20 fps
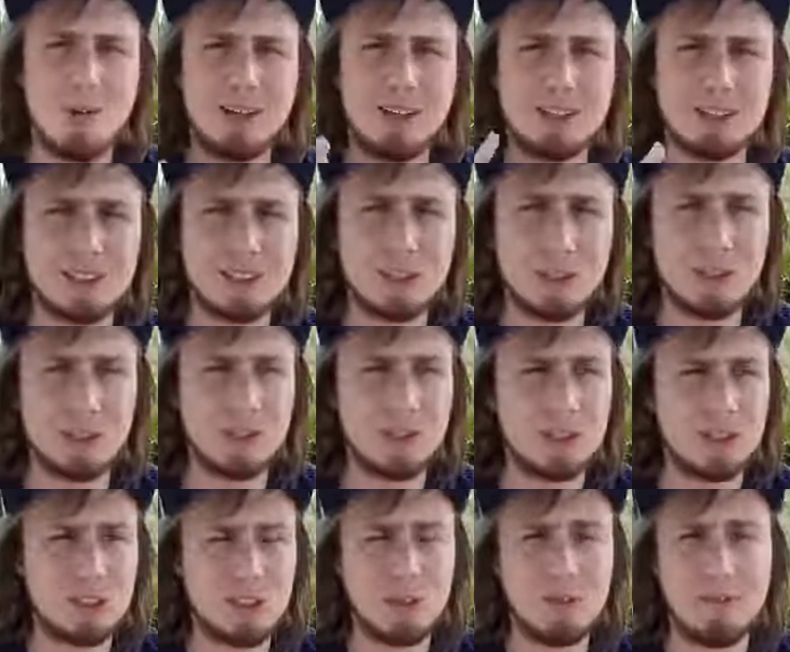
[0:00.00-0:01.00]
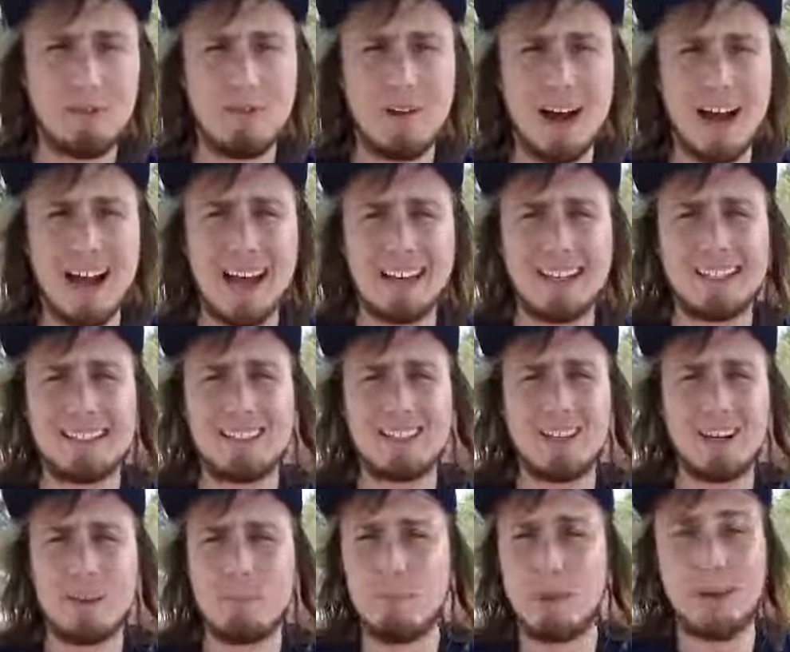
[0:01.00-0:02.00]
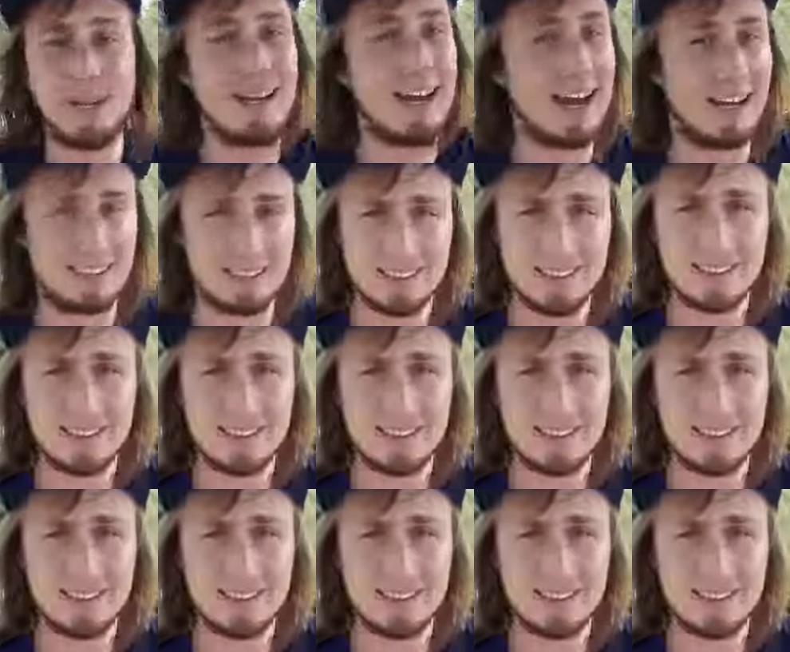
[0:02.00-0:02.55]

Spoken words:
What you'll soon find is you're going to burn out